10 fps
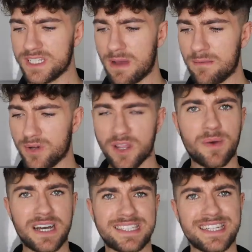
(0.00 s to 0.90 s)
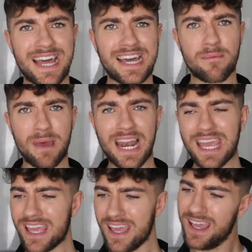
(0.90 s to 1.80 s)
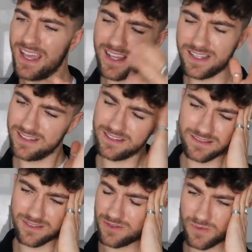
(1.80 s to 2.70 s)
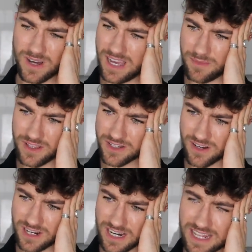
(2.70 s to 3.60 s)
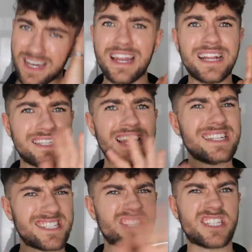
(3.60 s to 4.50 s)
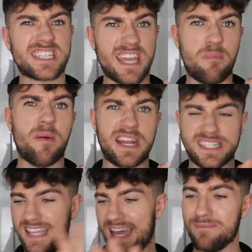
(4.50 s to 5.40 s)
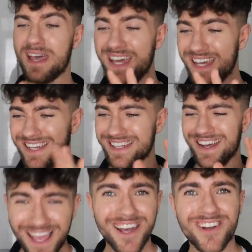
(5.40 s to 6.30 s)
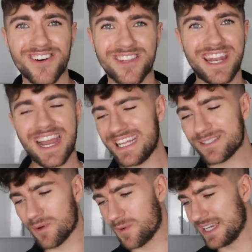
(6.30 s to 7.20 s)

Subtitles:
into my body, but I still had a belly. I don't know why I'm on the toilet like that. Let's just skip past that. God, the 90s were